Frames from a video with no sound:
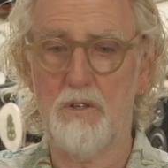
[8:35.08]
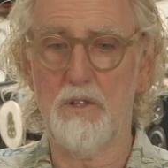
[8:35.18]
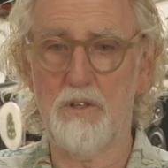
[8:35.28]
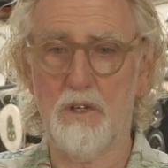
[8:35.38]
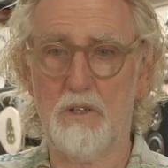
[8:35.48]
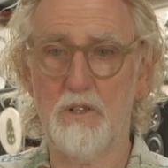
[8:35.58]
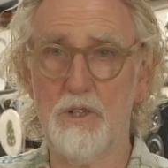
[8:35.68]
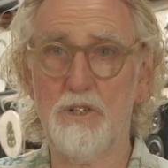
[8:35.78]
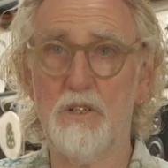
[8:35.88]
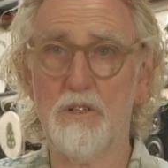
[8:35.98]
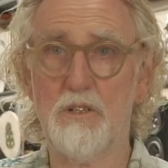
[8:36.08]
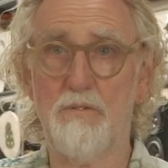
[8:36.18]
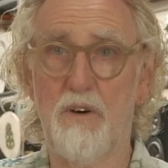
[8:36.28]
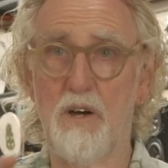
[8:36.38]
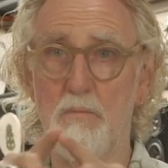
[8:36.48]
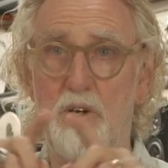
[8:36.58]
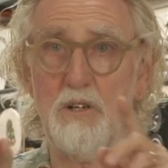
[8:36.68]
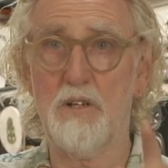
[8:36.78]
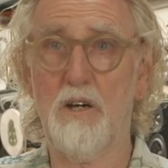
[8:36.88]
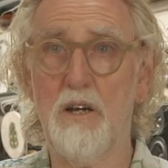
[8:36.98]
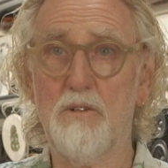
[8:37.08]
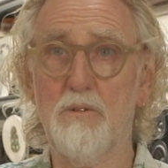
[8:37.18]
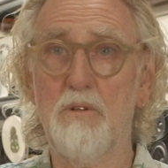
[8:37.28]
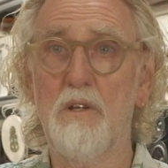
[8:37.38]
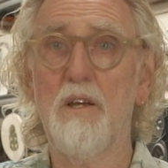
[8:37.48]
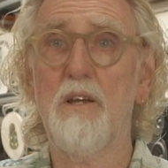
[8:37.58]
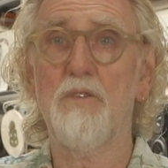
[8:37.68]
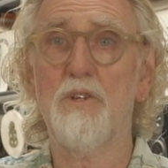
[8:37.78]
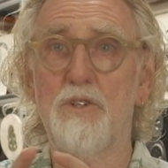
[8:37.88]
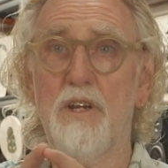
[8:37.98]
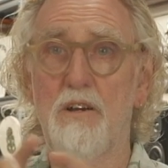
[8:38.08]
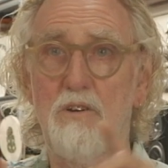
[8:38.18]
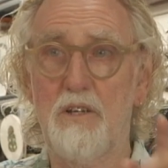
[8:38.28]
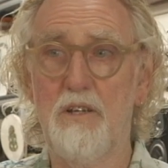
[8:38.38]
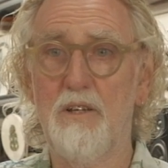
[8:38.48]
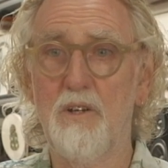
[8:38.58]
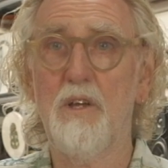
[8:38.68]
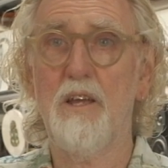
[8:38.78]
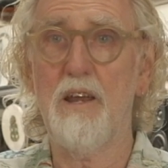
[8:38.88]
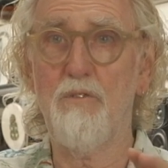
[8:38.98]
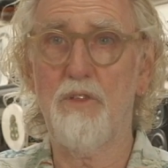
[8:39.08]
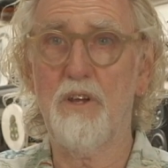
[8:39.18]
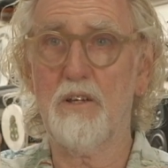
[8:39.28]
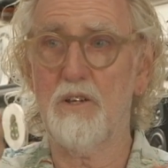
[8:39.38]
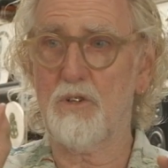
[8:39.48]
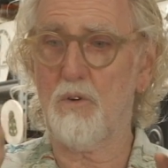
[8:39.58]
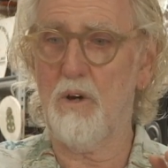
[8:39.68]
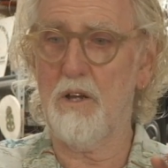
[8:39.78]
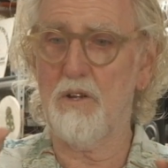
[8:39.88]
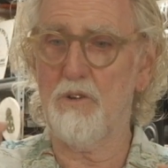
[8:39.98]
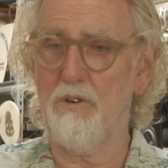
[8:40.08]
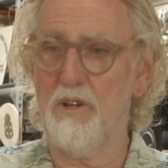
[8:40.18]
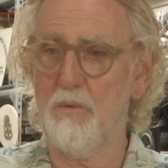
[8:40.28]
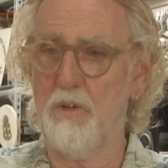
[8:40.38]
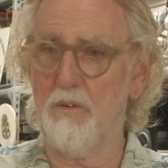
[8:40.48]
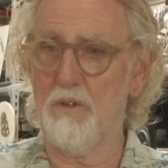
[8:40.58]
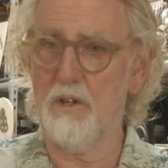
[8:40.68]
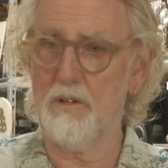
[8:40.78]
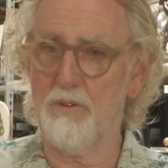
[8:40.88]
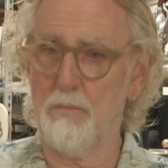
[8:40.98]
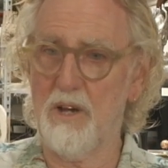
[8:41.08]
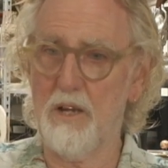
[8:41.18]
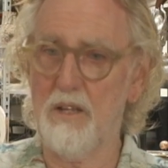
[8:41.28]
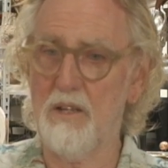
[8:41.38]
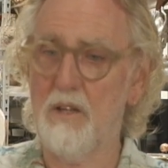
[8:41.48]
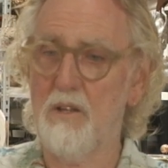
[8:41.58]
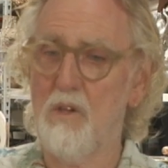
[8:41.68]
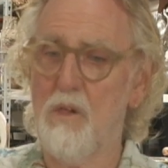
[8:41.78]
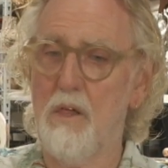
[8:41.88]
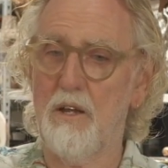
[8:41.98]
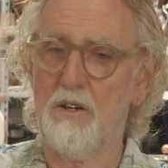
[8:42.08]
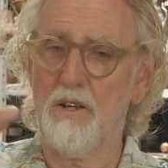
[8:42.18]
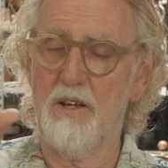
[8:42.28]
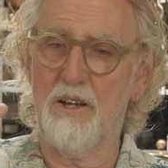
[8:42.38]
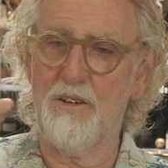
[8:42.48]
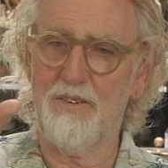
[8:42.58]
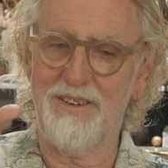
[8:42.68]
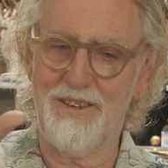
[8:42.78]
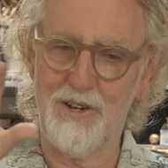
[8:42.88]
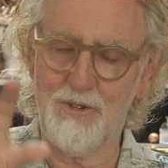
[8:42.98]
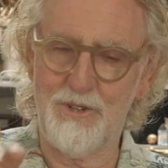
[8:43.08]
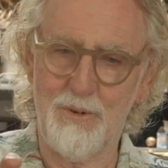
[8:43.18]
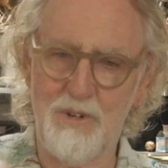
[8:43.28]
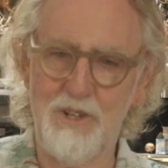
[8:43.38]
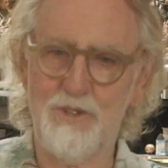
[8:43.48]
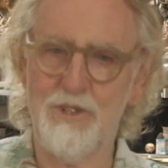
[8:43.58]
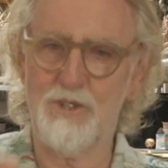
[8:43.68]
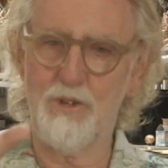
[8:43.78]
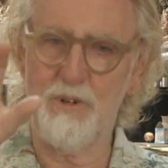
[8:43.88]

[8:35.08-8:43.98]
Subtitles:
The condition is defined by the title, the charity, everything is quite, you give the money, it goes to the research